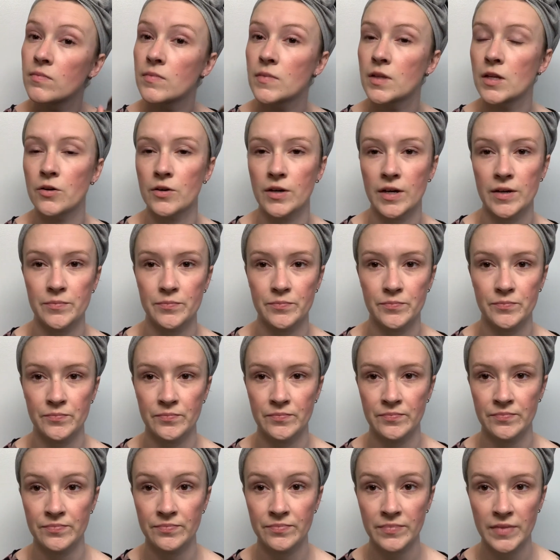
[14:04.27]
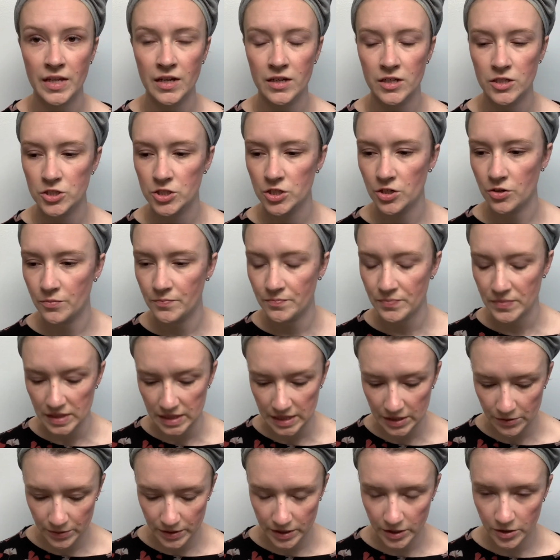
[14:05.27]
Okay, so
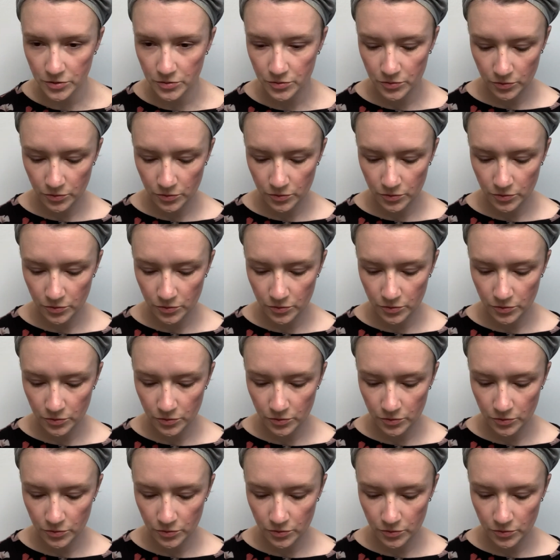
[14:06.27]
there we go.